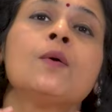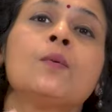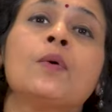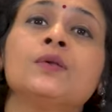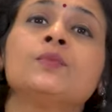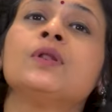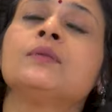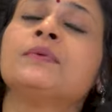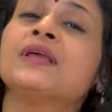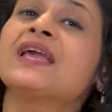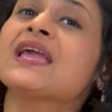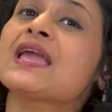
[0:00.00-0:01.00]
one will
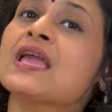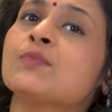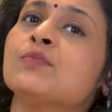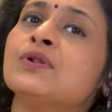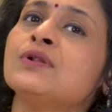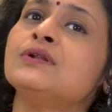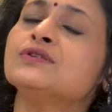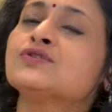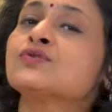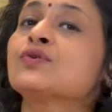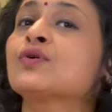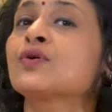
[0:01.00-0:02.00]
be able to